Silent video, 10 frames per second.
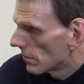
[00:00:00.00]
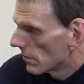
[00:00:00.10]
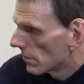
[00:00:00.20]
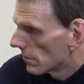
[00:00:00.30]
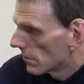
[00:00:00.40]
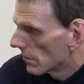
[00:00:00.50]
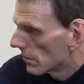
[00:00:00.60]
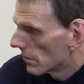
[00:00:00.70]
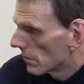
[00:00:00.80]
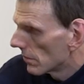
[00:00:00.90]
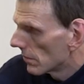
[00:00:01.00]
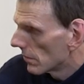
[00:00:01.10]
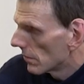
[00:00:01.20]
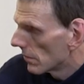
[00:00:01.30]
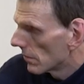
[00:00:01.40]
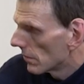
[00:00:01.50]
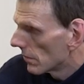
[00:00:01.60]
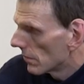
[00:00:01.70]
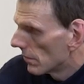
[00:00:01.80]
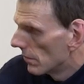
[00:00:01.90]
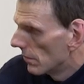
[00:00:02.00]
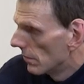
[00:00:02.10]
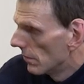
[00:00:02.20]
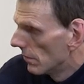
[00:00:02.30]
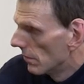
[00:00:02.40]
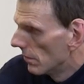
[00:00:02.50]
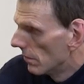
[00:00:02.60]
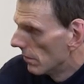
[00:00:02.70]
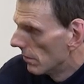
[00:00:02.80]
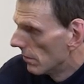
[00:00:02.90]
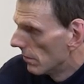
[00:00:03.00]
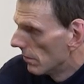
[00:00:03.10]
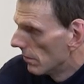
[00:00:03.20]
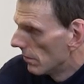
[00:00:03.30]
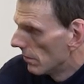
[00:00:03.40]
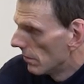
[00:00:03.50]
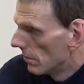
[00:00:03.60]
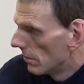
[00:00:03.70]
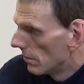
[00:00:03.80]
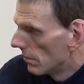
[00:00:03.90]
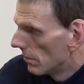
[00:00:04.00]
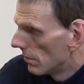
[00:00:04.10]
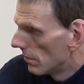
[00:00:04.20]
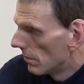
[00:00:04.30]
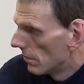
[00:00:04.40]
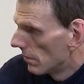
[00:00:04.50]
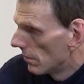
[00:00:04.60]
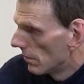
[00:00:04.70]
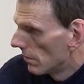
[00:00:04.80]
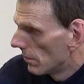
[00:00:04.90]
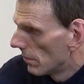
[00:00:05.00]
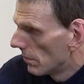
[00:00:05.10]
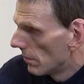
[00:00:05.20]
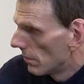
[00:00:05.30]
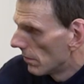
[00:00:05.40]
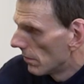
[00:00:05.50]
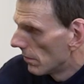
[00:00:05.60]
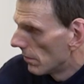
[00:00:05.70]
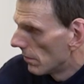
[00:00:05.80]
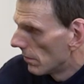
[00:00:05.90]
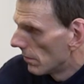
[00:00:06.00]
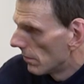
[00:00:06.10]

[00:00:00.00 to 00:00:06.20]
This person isn't speaking.